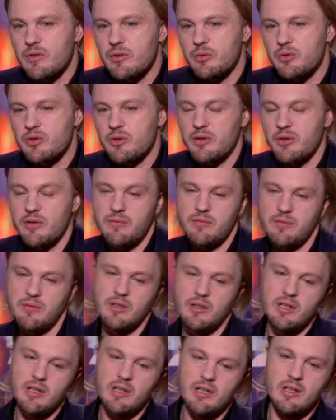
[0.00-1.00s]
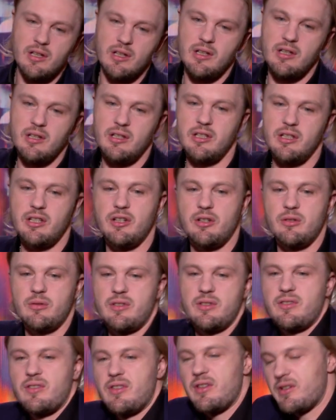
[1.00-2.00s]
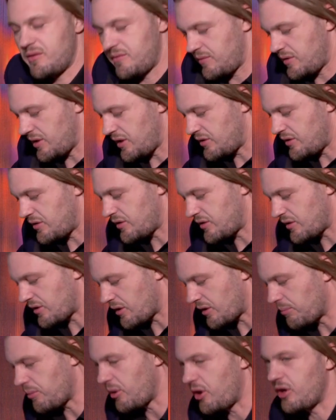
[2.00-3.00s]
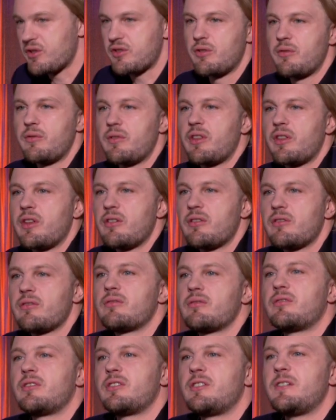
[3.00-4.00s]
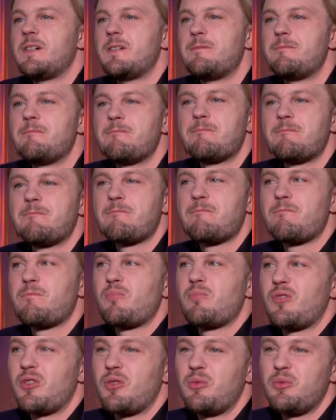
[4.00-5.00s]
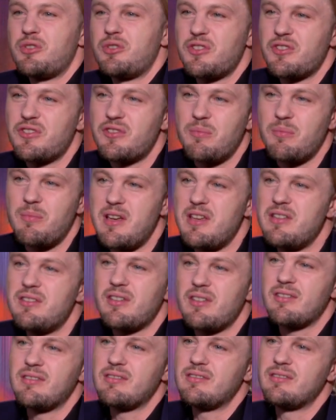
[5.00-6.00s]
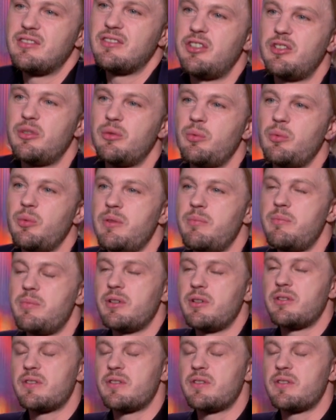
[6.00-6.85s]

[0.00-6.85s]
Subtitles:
who sort of, is the boss over there, was just amazing. We